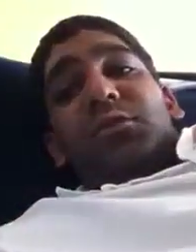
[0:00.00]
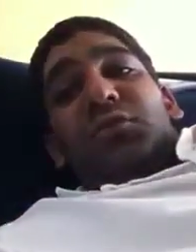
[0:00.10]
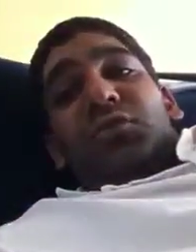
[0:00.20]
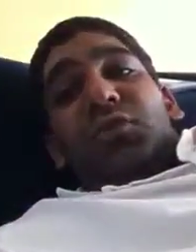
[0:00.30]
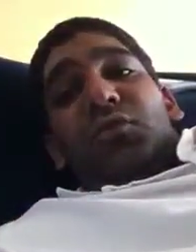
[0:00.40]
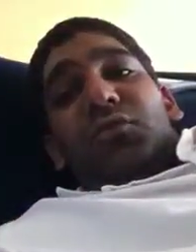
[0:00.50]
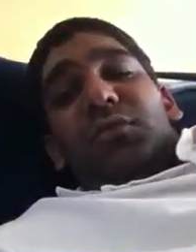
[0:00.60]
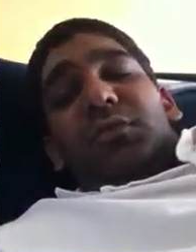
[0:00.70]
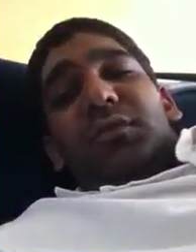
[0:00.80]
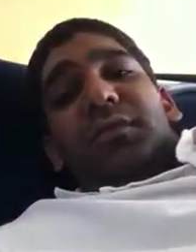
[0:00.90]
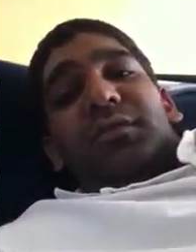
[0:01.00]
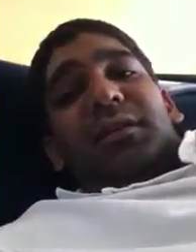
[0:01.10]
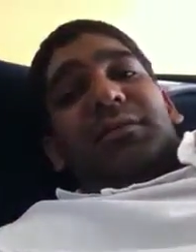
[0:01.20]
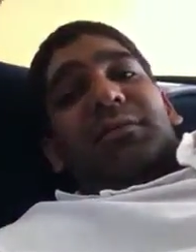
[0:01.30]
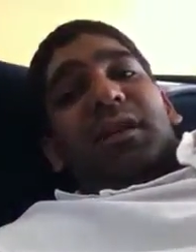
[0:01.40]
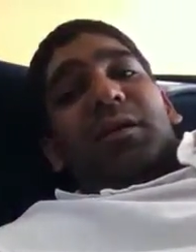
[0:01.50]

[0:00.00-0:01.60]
So that's that.